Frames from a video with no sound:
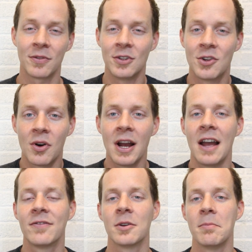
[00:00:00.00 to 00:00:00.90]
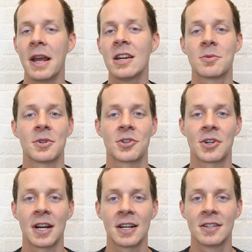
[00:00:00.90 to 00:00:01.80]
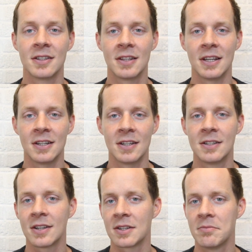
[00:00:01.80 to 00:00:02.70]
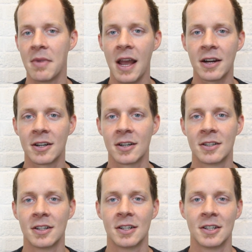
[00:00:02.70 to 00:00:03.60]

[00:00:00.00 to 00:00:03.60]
If you don't have your management straight, then it doesn't matter